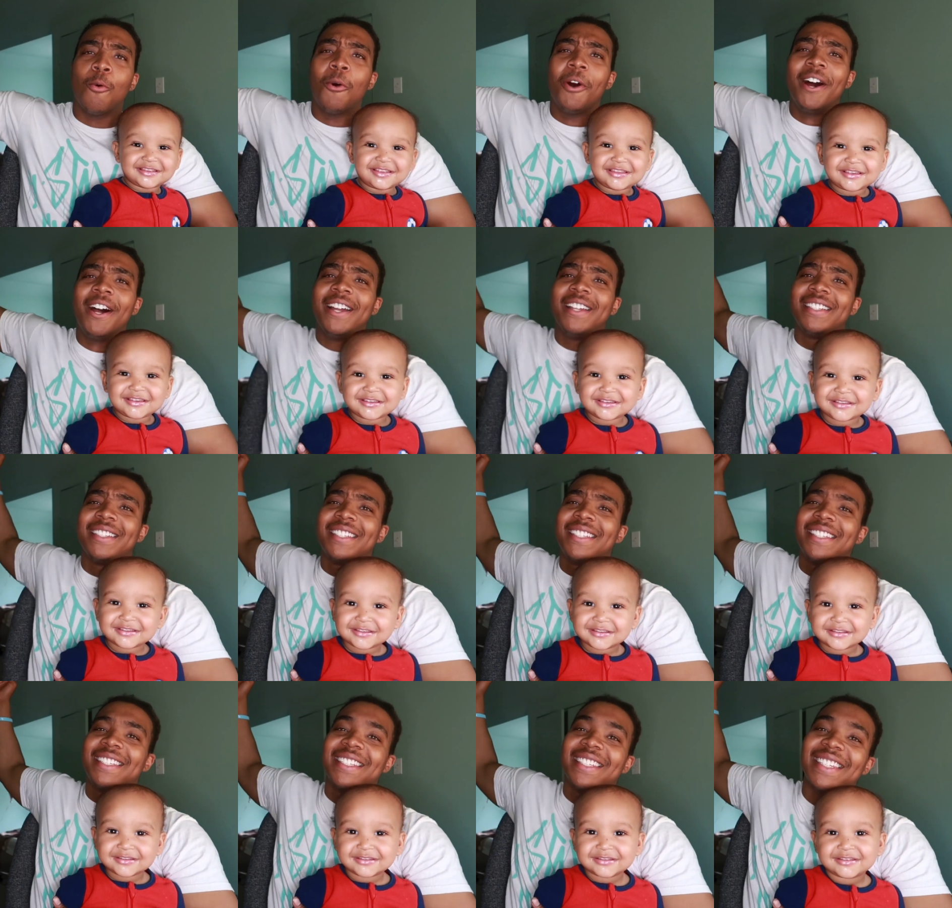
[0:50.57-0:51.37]

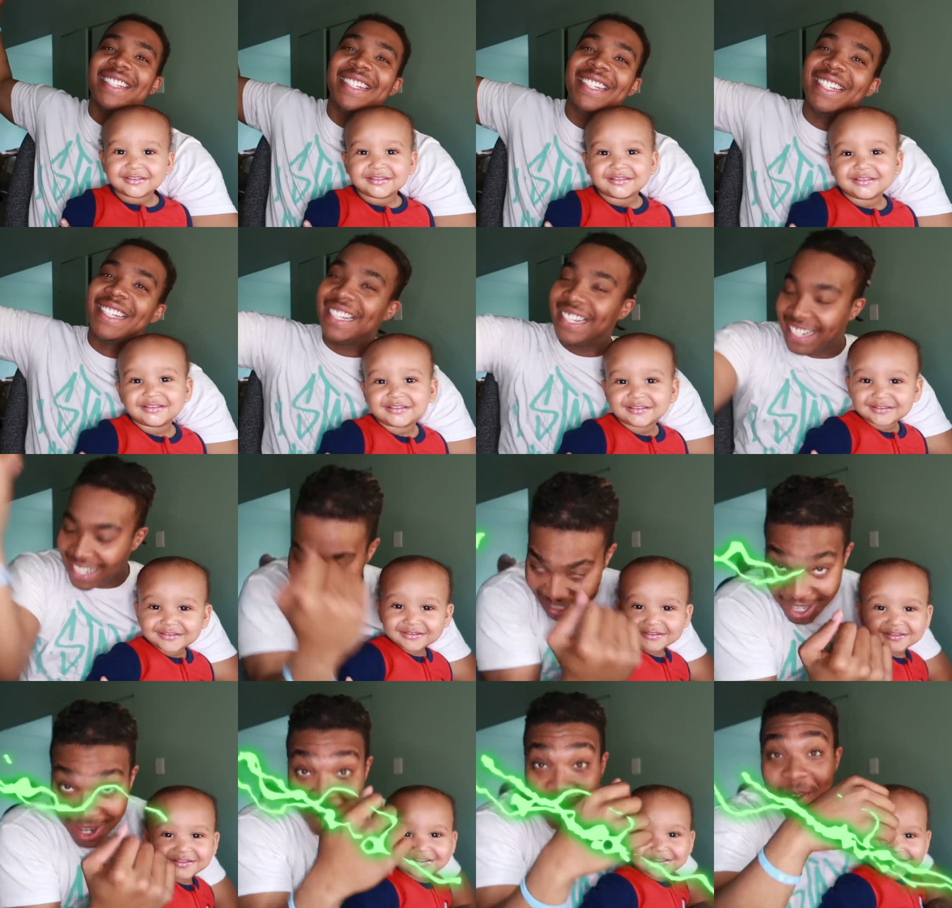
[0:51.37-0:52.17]
Speaker 1: What's
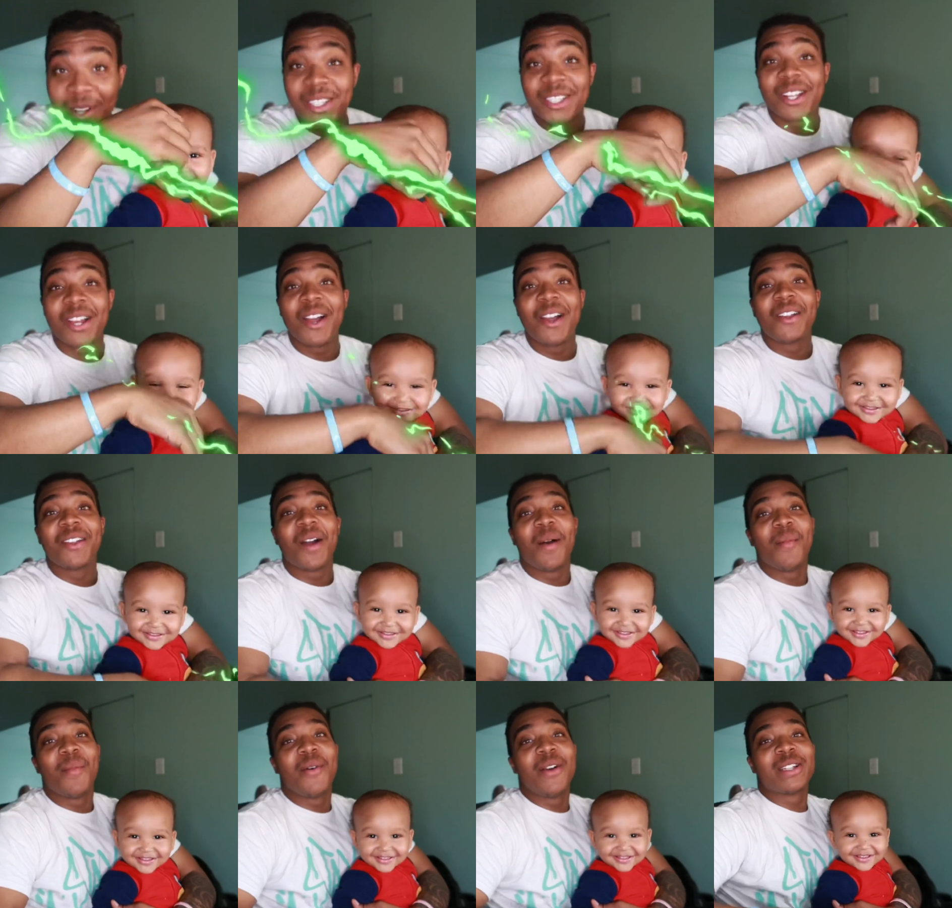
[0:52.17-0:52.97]
good with y'all
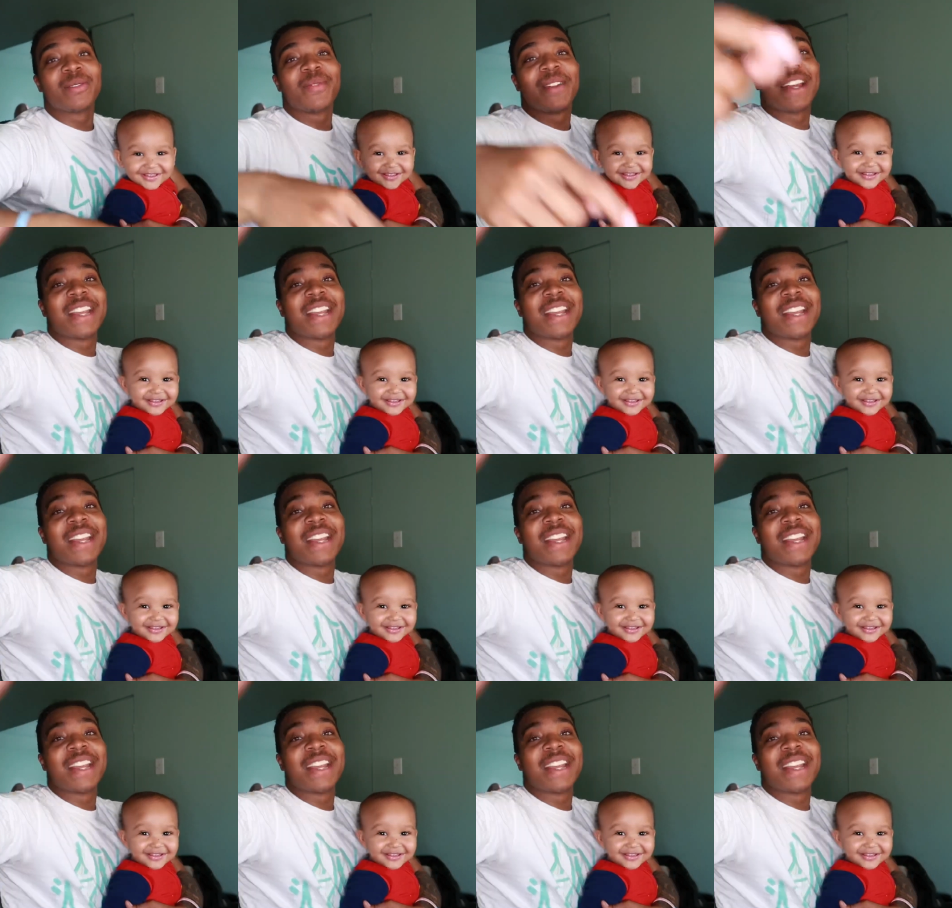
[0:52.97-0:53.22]
young boys,